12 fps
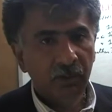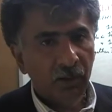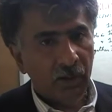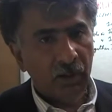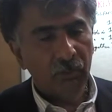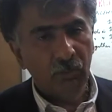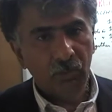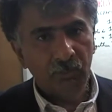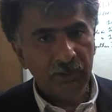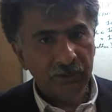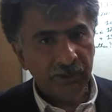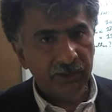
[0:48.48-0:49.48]
How long
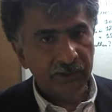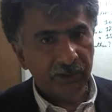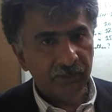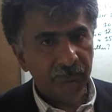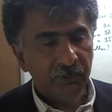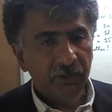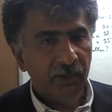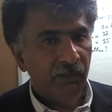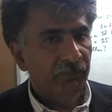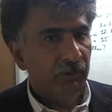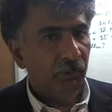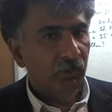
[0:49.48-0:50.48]
will it take them
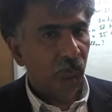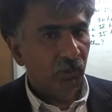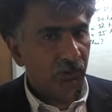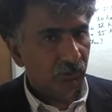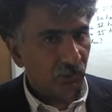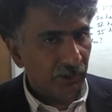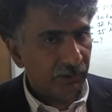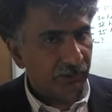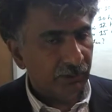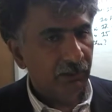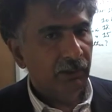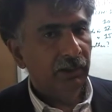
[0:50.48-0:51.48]
if they were to work
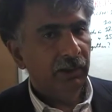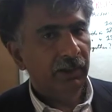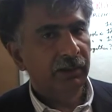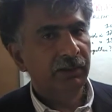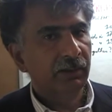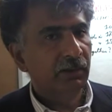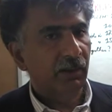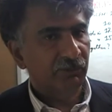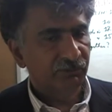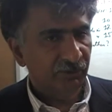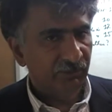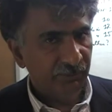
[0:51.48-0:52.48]
together at their
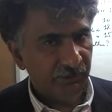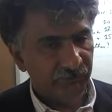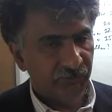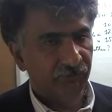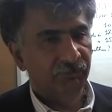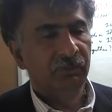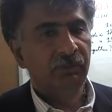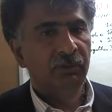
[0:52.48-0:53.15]
constant paces?